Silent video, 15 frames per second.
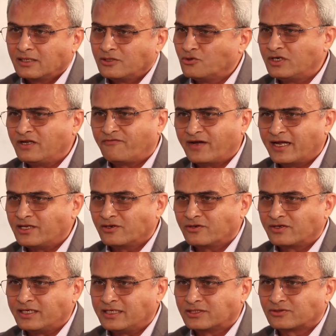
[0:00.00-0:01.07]
You define your
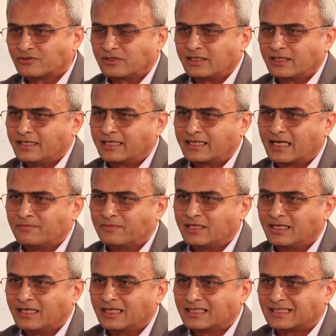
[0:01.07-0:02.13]
green zone. It can
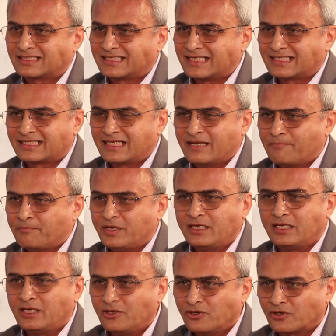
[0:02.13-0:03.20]
be 16
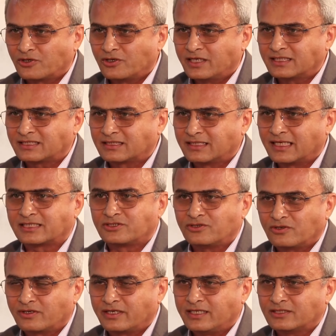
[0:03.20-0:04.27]
PE or less, that's
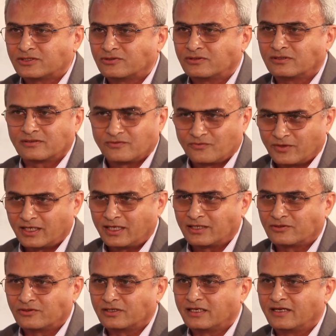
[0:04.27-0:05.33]
your green zone, well
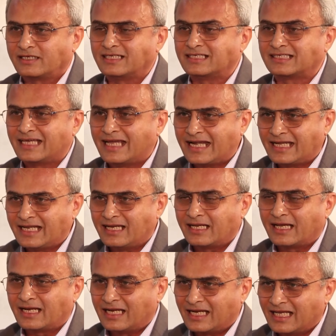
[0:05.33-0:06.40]
and good. It is 18
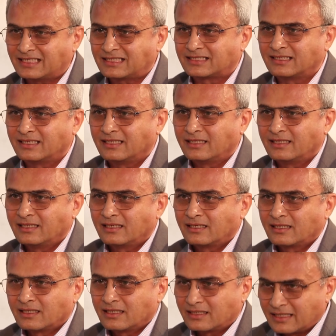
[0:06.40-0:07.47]
and less,
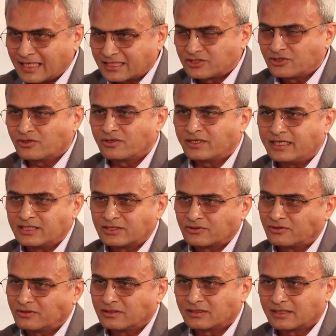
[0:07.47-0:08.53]
that's your green
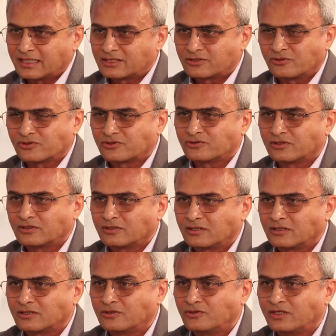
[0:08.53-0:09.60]
zone, that's
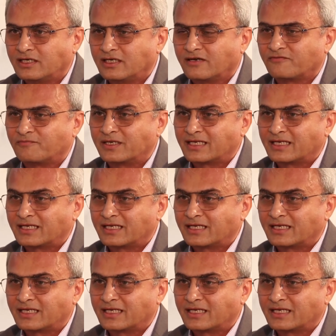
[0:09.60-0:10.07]
also good enough.